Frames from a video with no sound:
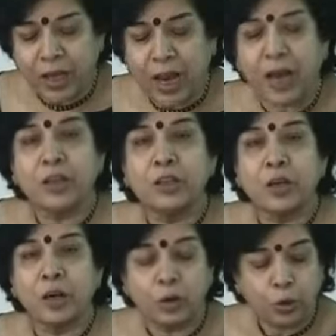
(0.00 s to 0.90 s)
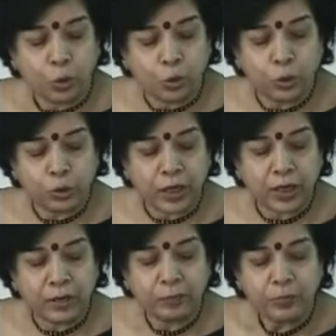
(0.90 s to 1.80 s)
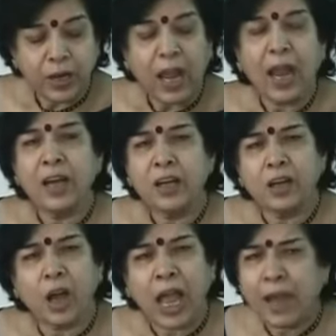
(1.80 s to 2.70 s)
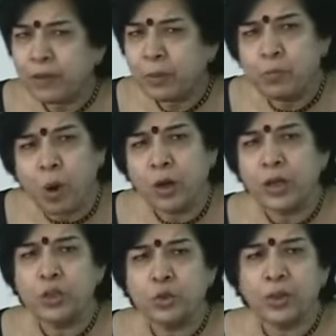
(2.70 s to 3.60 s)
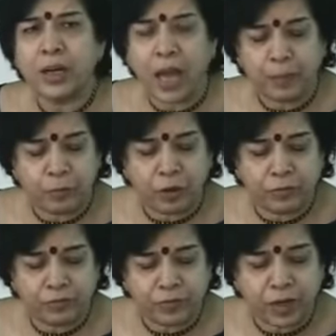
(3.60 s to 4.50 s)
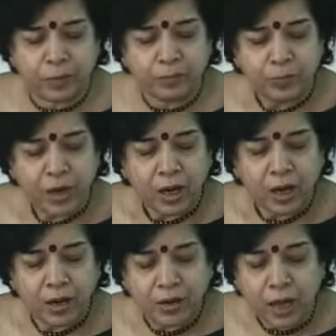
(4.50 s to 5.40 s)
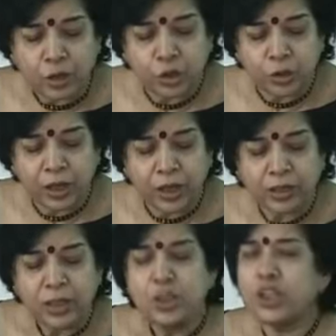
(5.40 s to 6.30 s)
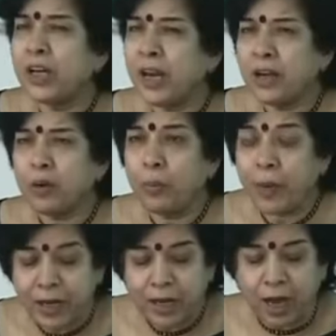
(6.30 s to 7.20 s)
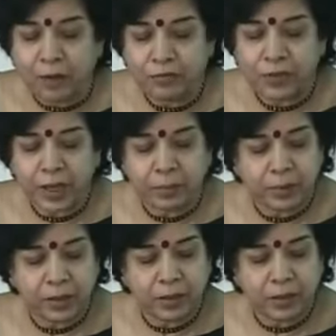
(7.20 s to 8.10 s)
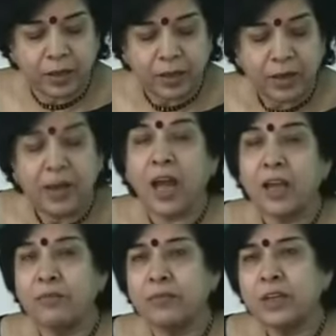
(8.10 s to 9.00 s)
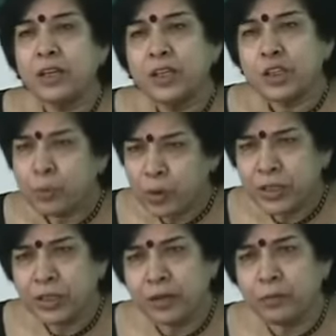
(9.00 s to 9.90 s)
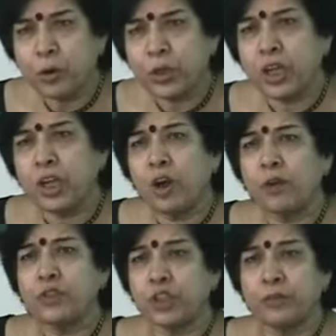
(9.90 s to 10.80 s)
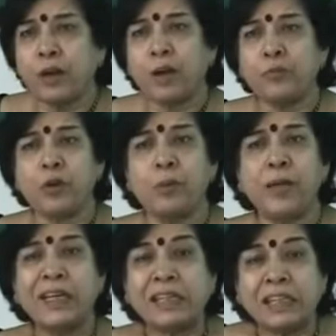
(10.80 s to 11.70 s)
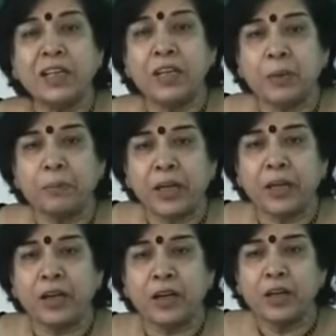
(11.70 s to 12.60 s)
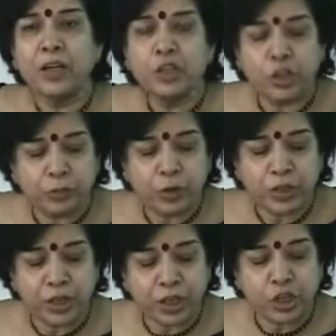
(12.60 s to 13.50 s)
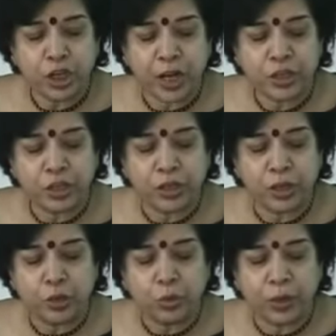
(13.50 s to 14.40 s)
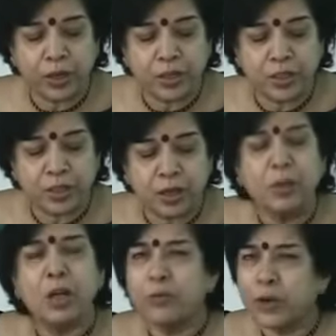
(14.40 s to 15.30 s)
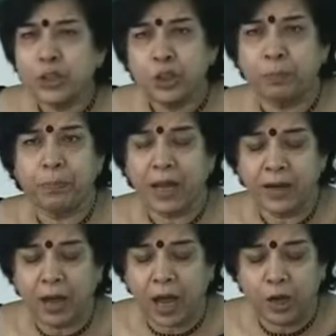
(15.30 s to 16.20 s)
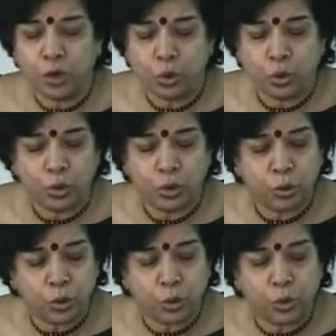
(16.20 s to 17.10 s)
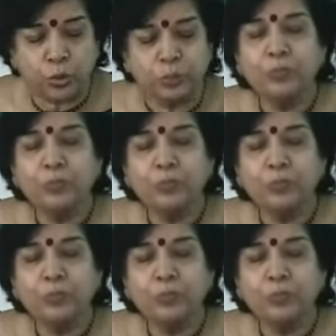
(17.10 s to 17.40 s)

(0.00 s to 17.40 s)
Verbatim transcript: at uh, Udutal and having born into the lap of uh, uh, luxury, she led a very comfortable life. She was a devotee of Shiva from an earlier period. She was initiated into its uh, worship by an unknown guru.